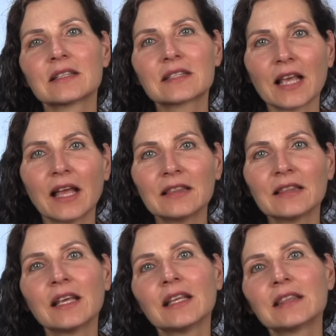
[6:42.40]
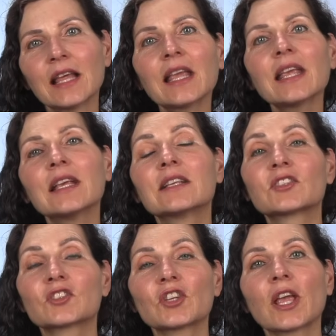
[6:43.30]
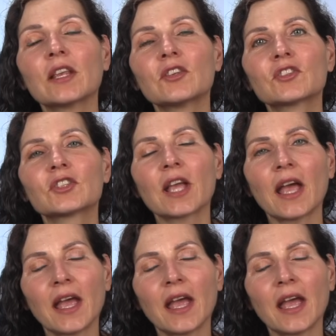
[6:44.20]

Sun, they exchange their